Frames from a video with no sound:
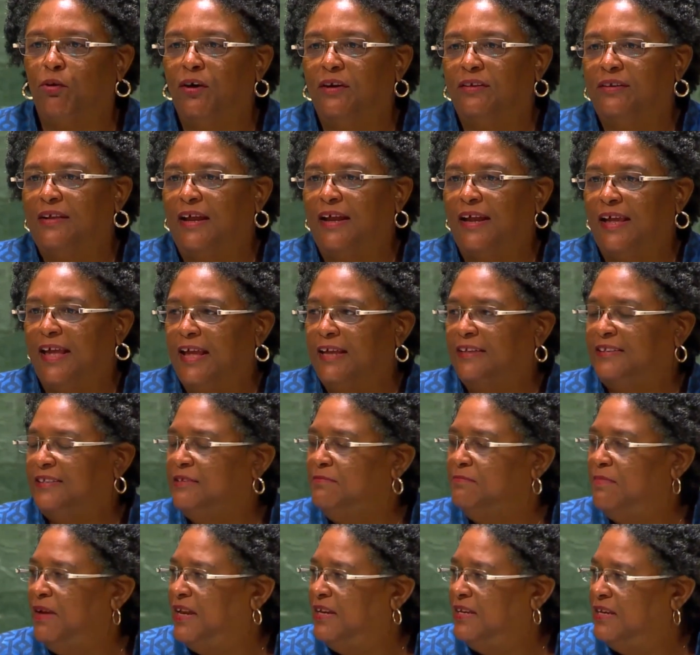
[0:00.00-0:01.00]
that Haiti
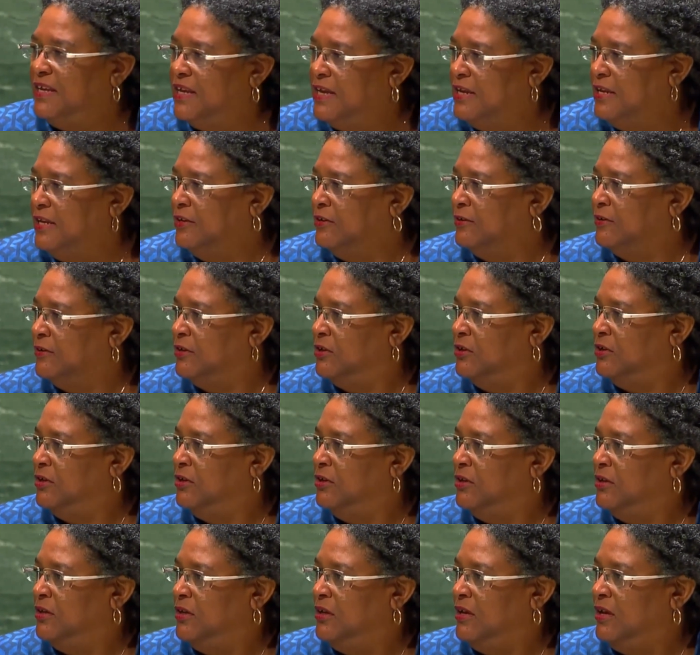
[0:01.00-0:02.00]
may need,
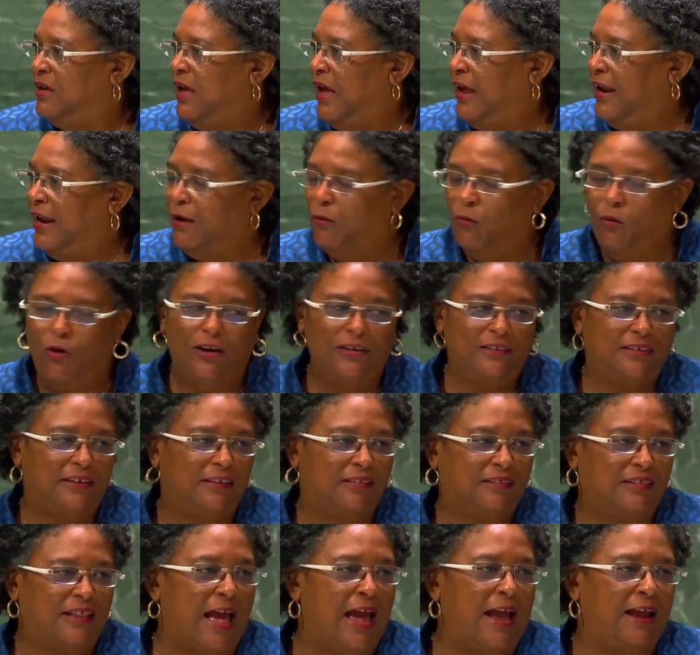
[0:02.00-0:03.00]
and I want to
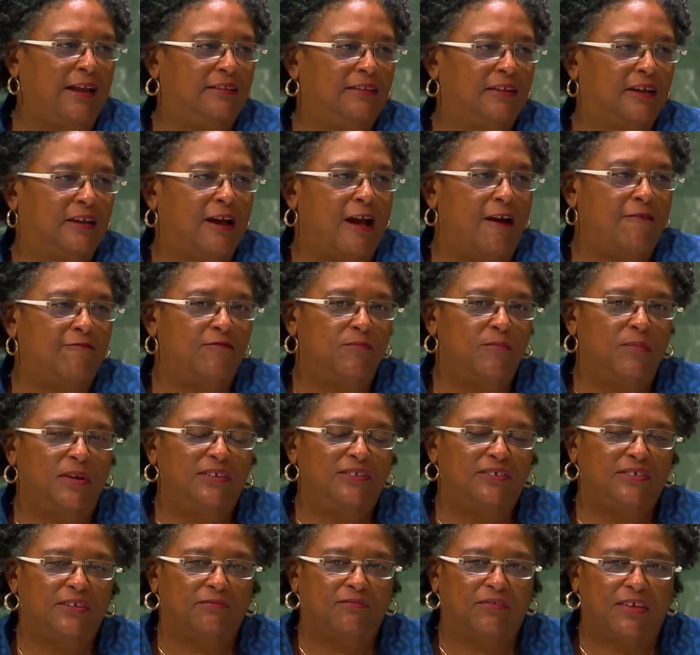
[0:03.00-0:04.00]
thank the
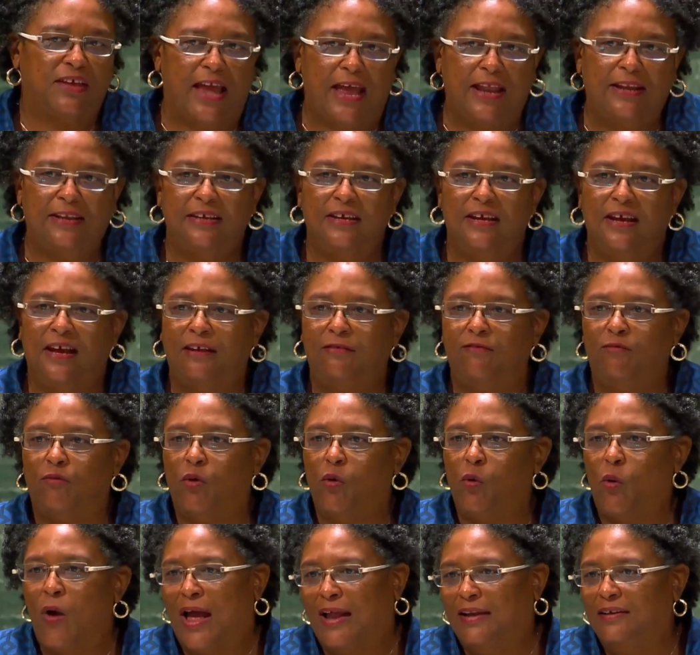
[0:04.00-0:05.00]
governments of Kenya and
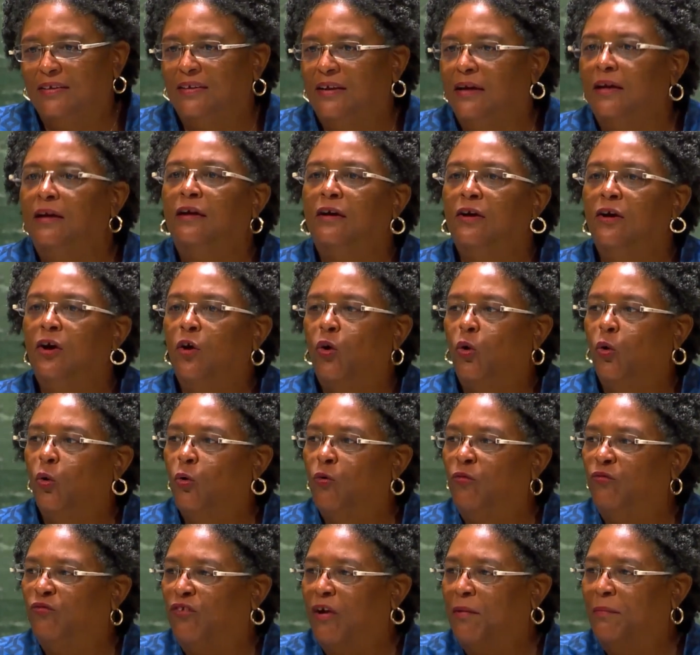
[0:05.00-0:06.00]
Rwanda,
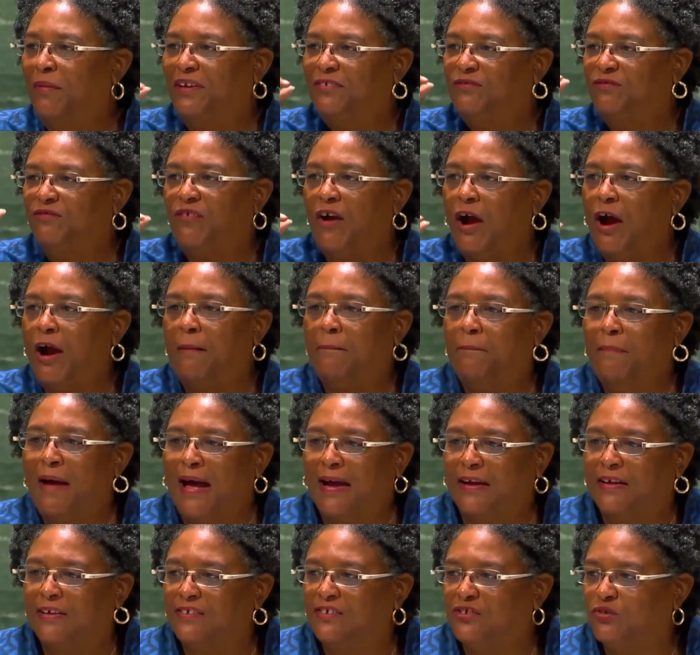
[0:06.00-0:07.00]
who from as far
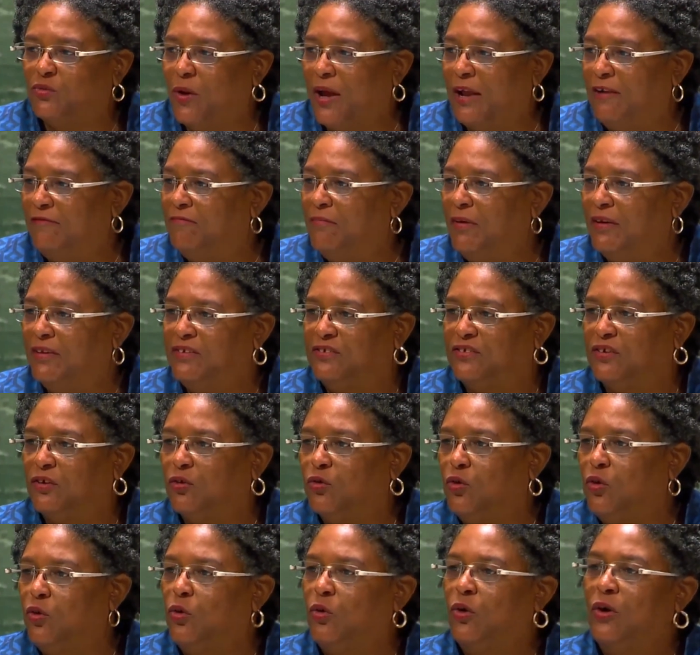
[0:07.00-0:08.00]
back as 12 months
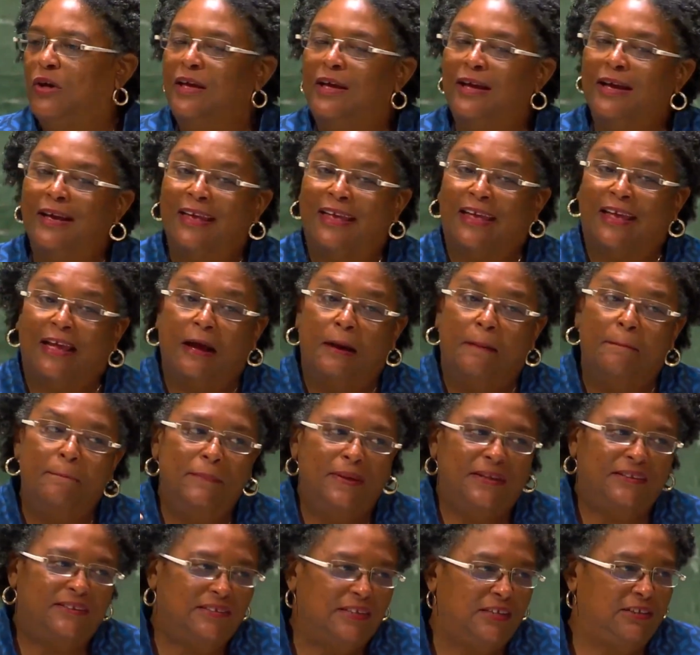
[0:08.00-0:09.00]
ago
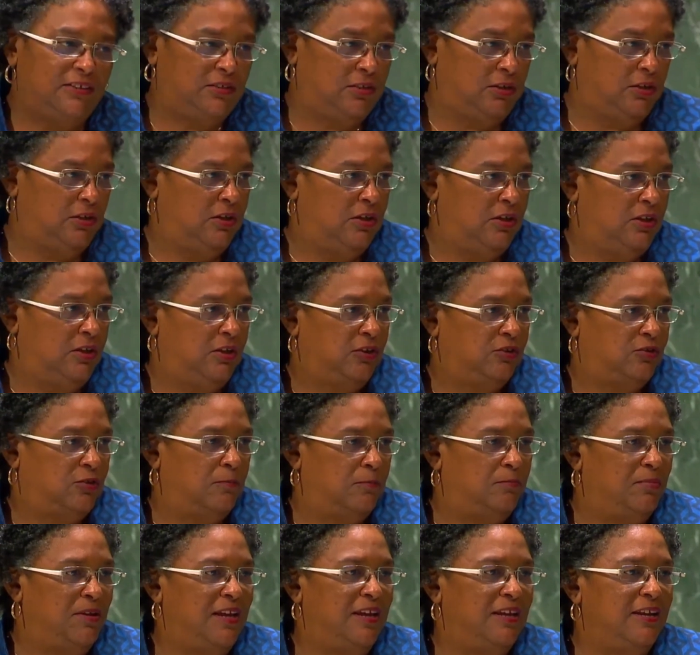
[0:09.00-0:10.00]
committed to
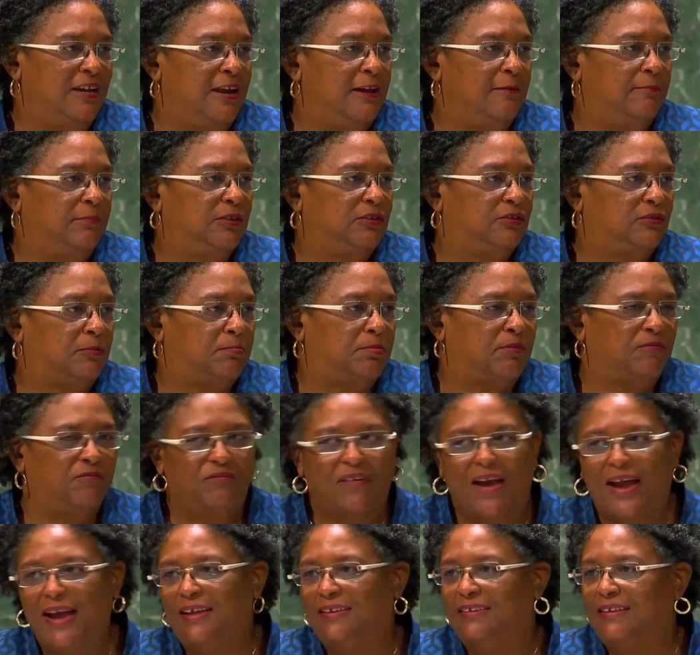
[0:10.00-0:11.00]
being able to
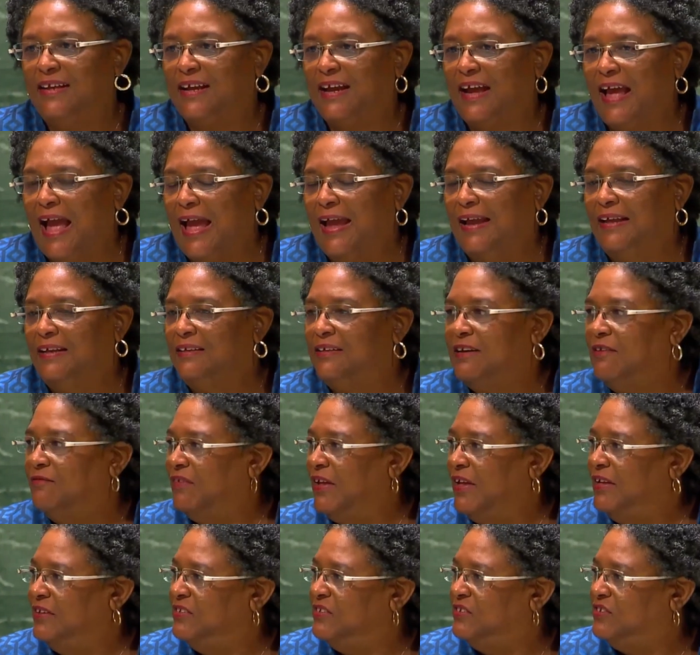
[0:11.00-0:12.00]
provide the kind of
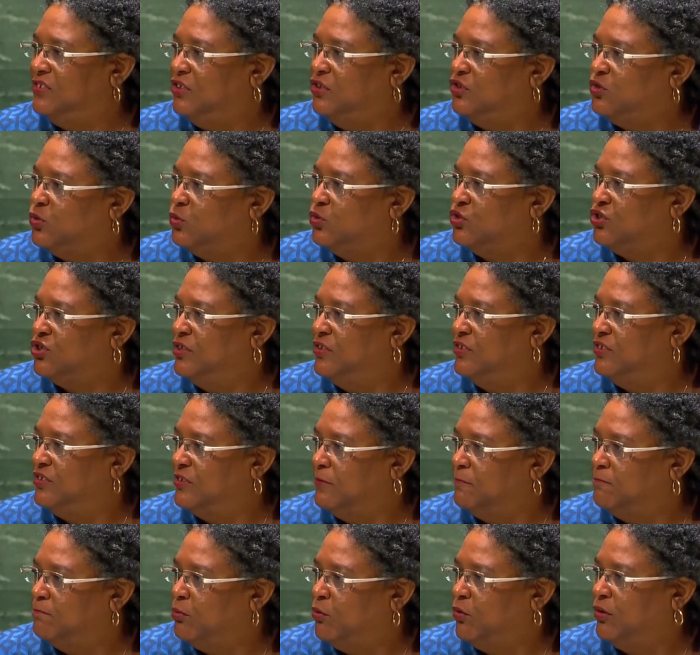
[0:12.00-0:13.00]
institutional
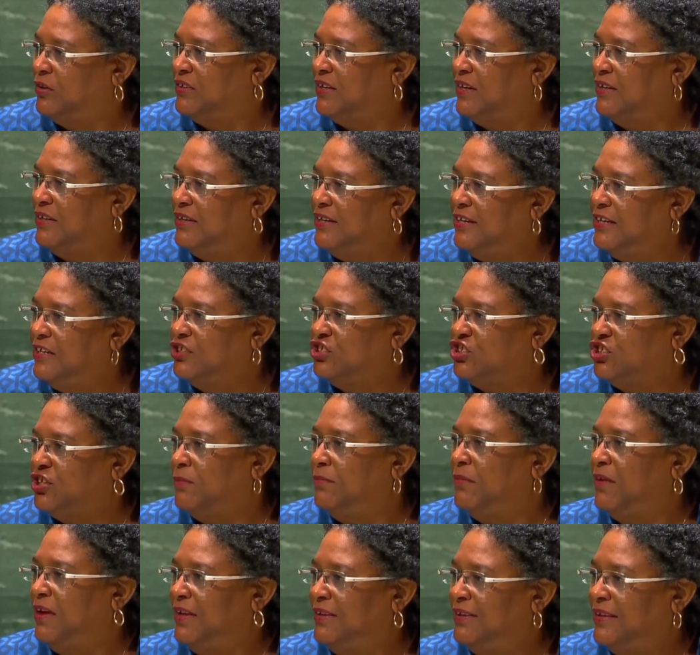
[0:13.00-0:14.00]
support and leadership
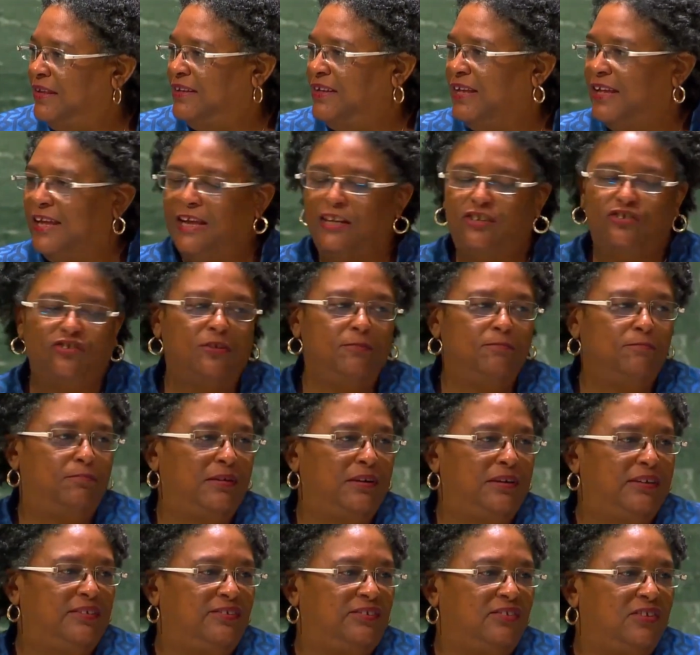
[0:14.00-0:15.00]
that the Haitian
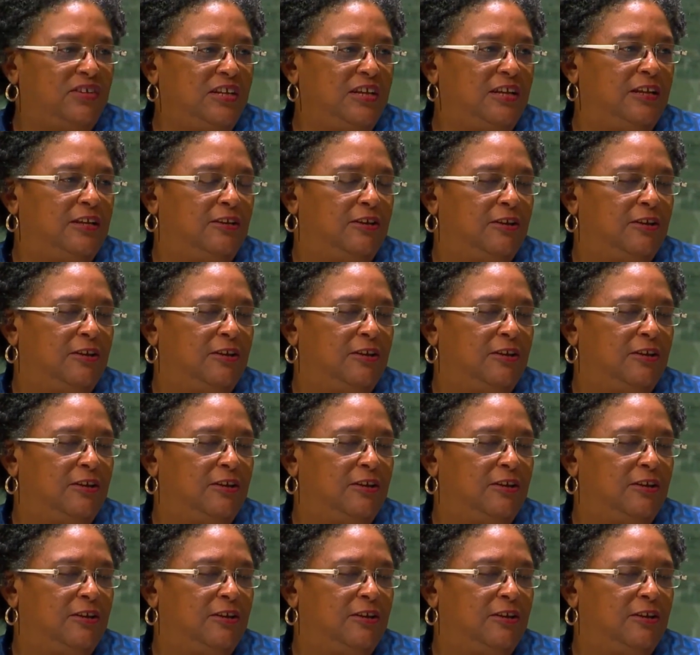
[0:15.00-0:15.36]
police need.